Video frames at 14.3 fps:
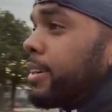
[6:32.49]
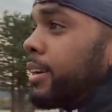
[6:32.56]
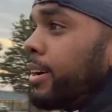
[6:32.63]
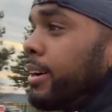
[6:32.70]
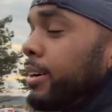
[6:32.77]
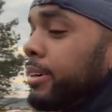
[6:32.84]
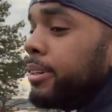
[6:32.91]

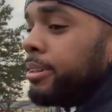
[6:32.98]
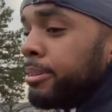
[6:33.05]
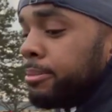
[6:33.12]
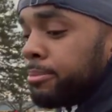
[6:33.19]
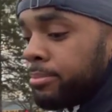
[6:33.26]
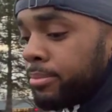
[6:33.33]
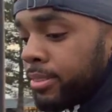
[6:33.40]

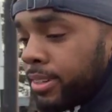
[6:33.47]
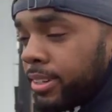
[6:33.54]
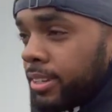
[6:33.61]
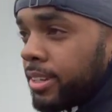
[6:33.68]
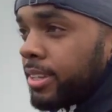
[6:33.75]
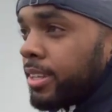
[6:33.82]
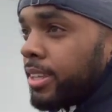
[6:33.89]

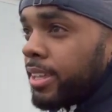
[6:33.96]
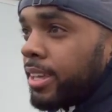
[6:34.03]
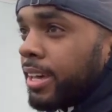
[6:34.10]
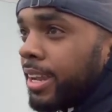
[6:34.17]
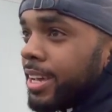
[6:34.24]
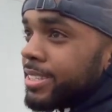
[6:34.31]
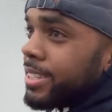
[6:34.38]

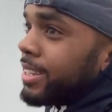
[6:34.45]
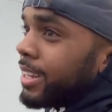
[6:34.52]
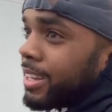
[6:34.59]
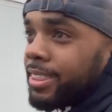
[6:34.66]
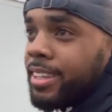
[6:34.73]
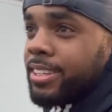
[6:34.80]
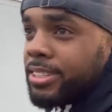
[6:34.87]
And that's
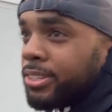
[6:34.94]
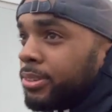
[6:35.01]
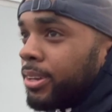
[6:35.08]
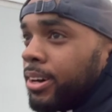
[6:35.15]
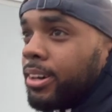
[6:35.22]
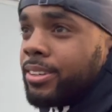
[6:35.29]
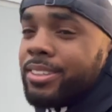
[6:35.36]
another thing too,
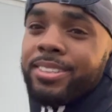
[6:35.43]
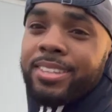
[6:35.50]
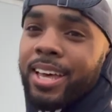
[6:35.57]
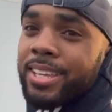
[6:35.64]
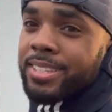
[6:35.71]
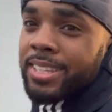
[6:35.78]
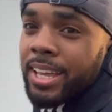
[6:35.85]
y'all. You just
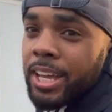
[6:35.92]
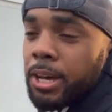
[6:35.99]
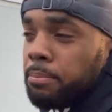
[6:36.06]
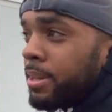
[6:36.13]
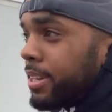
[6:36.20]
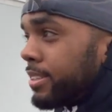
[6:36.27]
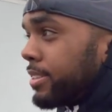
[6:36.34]
gotta stay
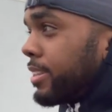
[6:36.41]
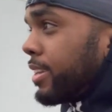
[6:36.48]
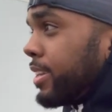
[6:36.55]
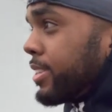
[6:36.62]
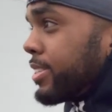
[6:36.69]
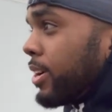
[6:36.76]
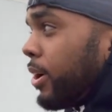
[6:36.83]
committed
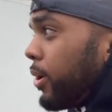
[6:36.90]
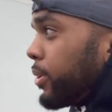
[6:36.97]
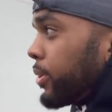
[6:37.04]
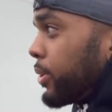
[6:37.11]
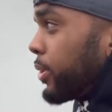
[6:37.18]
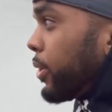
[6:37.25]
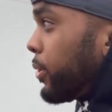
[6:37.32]
to all
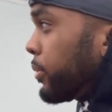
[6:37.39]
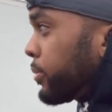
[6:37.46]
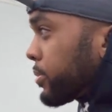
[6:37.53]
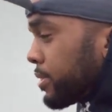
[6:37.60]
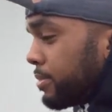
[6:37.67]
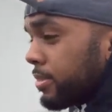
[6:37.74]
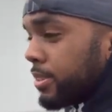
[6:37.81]
your
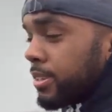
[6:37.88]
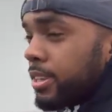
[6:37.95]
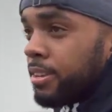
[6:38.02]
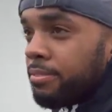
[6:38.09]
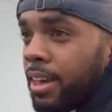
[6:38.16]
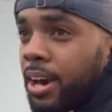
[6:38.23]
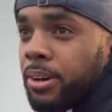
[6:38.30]
goals and
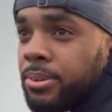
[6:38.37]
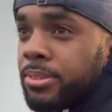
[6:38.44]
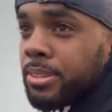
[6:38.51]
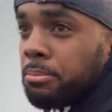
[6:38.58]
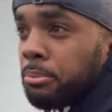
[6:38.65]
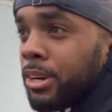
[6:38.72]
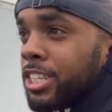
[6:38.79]
your values
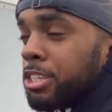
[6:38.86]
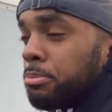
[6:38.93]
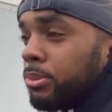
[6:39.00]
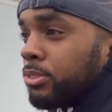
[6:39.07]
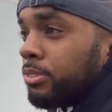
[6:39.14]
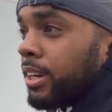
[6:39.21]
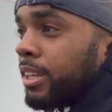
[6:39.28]
and
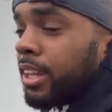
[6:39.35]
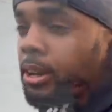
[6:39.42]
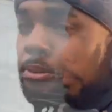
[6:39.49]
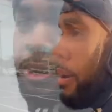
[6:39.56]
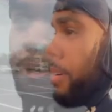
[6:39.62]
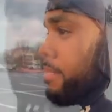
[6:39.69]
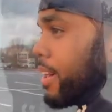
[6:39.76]
principles, right? Like
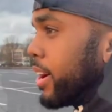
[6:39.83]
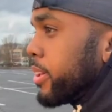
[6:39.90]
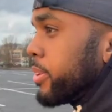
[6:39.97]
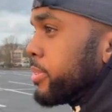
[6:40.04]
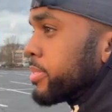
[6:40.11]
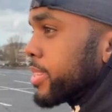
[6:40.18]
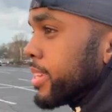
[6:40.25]
one of my
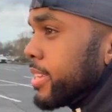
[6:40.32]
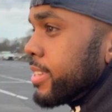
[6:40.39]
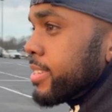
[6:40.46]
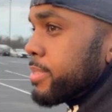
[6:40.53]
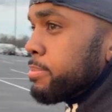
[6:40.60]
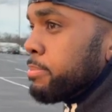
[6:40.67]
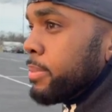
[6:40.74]
values
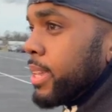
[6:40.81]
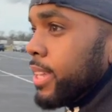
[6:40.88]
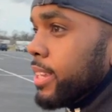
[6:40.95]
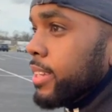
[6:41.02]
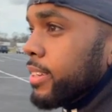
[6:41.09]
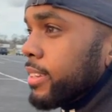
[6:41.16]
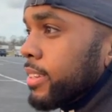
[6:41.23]
is being
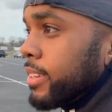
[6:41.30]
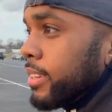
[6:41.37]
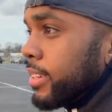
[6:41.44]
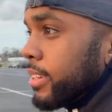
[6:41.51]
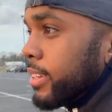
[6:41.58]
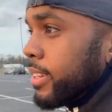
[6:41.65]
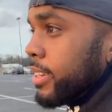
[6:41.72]
in
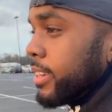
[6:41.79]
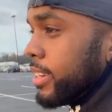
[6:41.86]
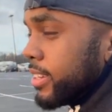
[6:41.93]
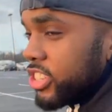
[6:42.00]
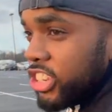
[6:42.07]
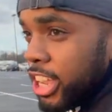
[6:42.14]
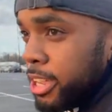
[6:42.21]

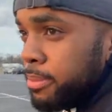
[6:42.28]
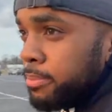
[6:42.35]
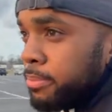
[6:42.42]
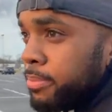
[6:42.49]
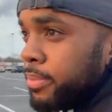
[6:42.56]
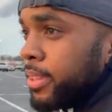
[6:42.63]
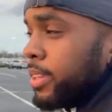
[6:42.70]
good shape,
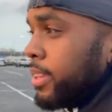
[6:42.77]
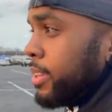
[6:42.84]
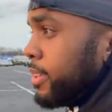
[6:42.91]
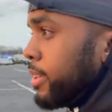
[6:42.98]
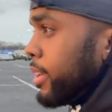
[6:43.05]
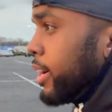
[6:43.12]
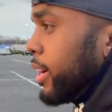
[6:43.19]

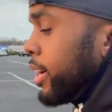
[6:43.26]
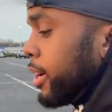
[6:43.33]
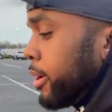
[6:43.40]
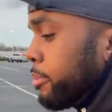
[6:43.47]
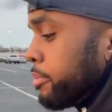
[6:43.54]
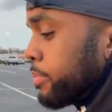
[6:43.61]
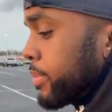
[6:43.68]

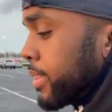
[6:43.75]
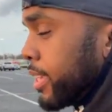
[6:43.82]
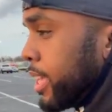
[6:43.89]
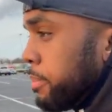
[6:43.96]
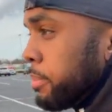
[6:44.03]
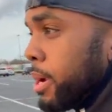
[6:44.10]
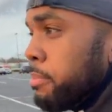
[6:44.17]

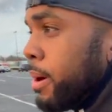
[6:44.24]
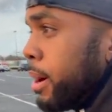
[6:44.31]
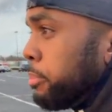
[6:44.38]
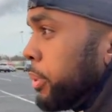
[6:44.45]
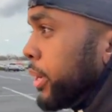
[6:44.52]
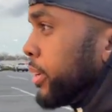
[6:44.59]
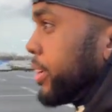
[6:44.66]
keeping up my
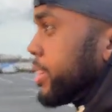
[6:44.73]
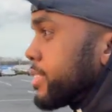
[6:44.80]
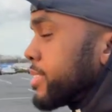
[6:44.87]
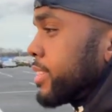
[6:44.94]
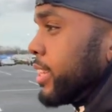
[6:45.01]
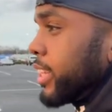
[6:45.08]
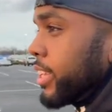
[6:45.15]

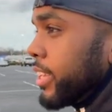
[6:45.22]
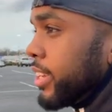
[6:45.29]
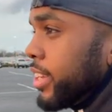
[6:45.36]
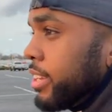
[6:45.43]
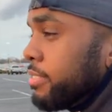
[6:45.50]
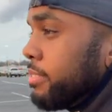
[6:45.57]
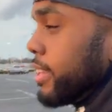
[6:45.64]
appearance, looking
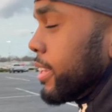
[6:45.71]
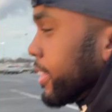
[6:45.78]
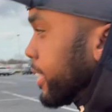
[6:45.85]
good, feeling